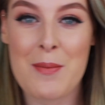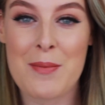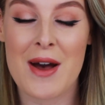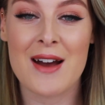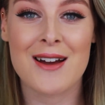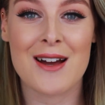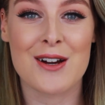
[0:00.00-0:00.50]
I'm
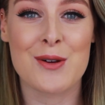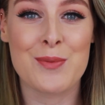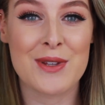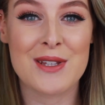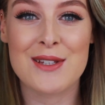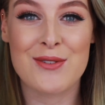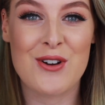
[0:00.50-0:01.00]
back. I
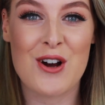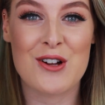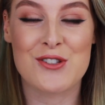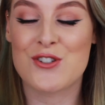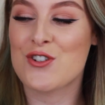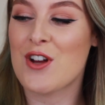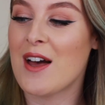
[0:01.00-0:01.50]
completely
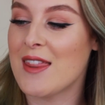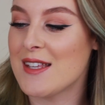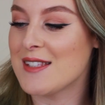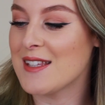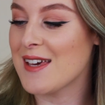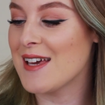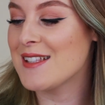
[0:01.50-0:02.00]
forgot to try
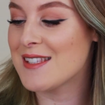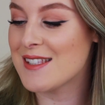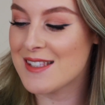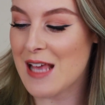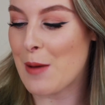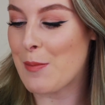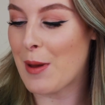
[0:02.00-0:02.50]
this again to
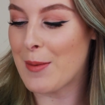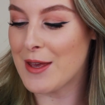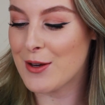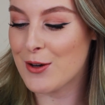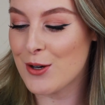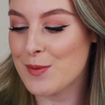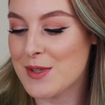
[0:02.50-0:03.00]
set my
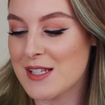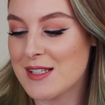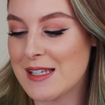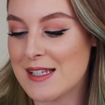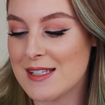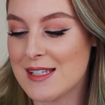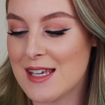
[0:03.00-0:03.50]
makeup. This
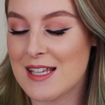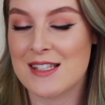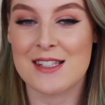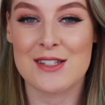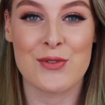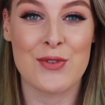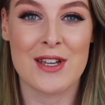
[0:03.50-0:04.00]
is the
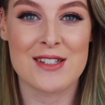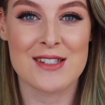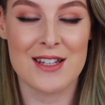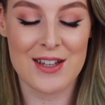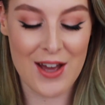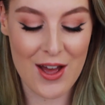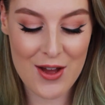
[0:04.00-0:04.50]
Insta Fix
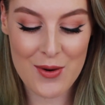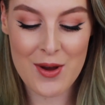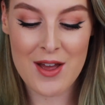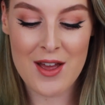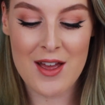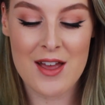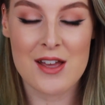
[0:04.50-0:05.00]
and Go.
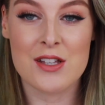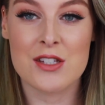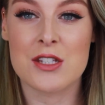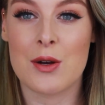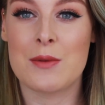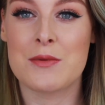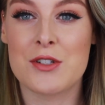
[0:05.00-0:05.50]

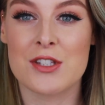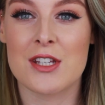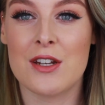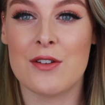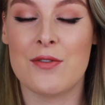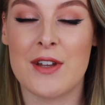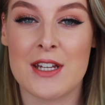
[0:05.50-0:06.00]
So I'm just
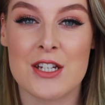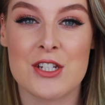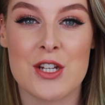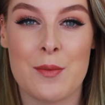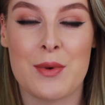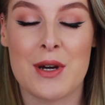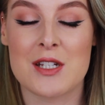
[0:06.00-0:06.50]
going to
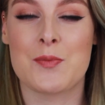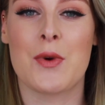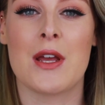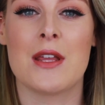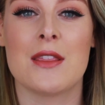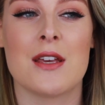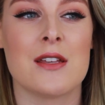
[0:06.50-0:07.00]
finish by
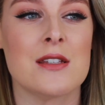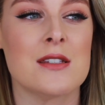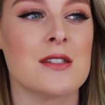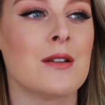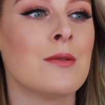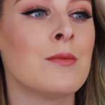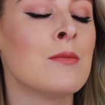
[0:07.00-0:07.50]
spraying
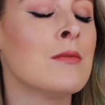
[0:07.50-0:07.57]
this.